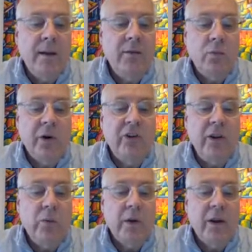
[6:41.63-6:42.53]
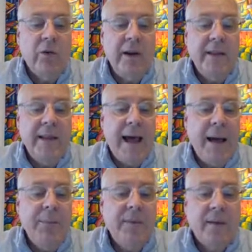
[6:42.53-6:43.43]
worksheet with the green
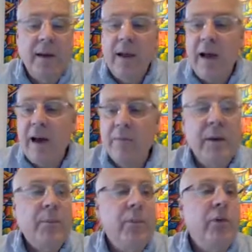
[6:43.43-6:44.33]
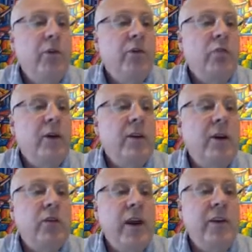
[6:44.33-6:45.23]
tabs have been produced with the
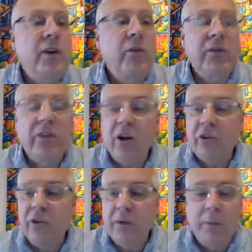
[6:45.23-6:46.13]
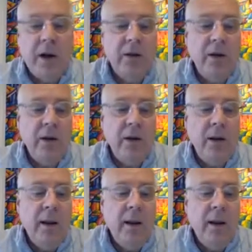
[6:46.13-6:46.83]
create the result sheet button,